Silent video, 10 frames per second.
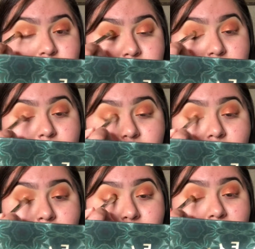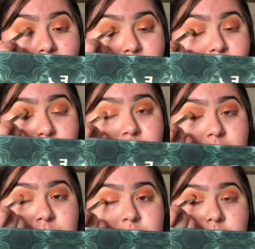before applying
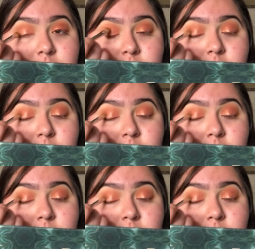foundation.